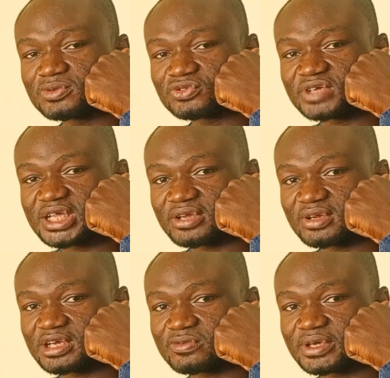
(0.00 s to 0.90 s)
able to get
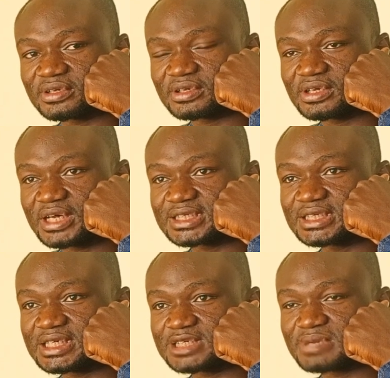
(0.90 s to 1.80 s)
another one. I
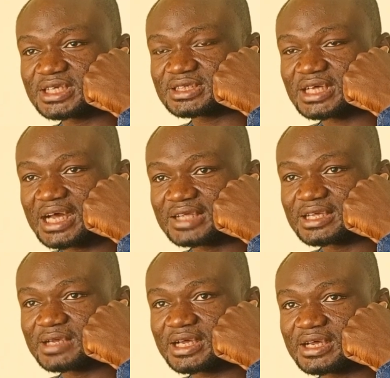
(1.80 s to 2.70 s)
say yes, but
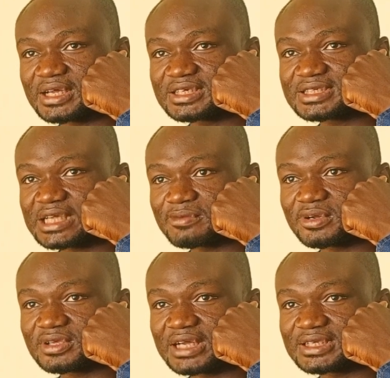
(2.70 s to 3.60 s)
at this
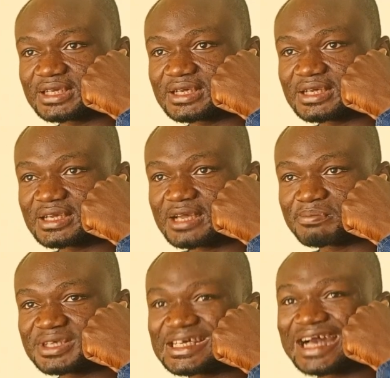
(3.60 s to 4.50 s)
time I'm at
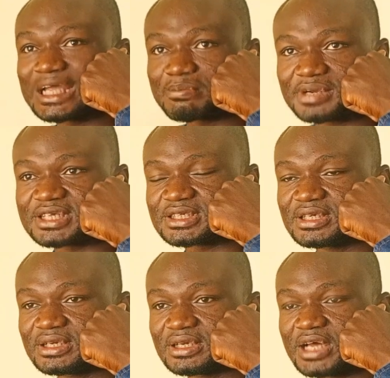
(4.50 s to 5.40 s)
a bit higher price.
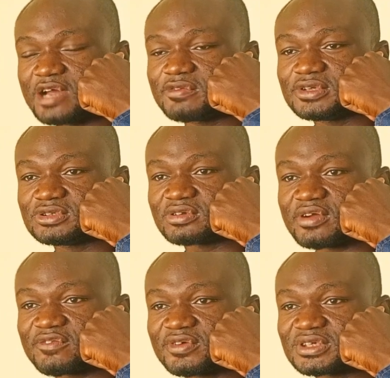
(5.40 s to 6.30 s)
Are you ready
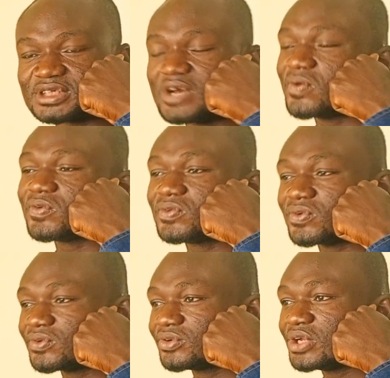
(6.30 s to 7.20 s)
to afford it? Oh
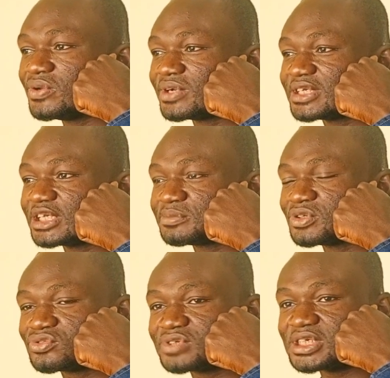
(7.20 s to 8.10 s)
no, you know it's just
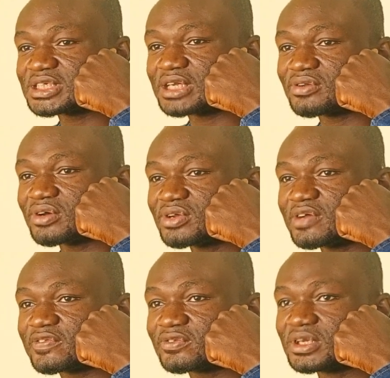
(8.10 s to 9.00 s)
been 2 days and you don't
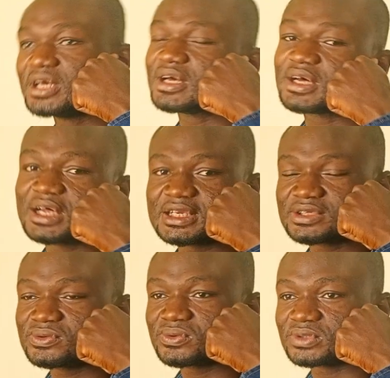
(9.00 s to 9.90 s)
have to. I
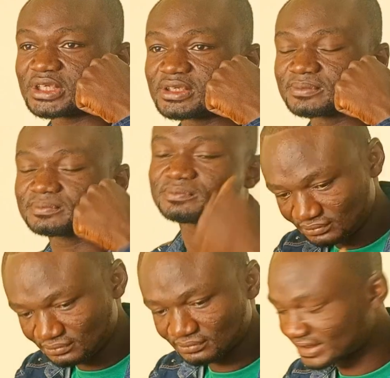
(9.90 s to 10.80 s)
say no, Charlie.
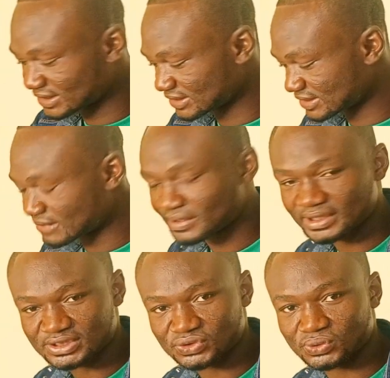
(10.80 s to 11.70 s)
This is it. The
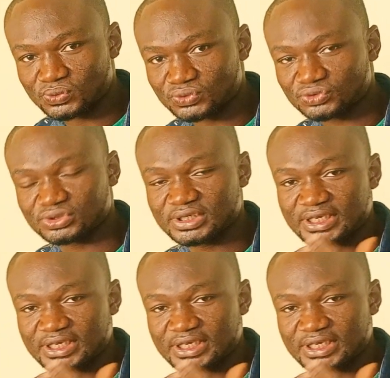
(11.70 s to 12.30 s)
market is no good.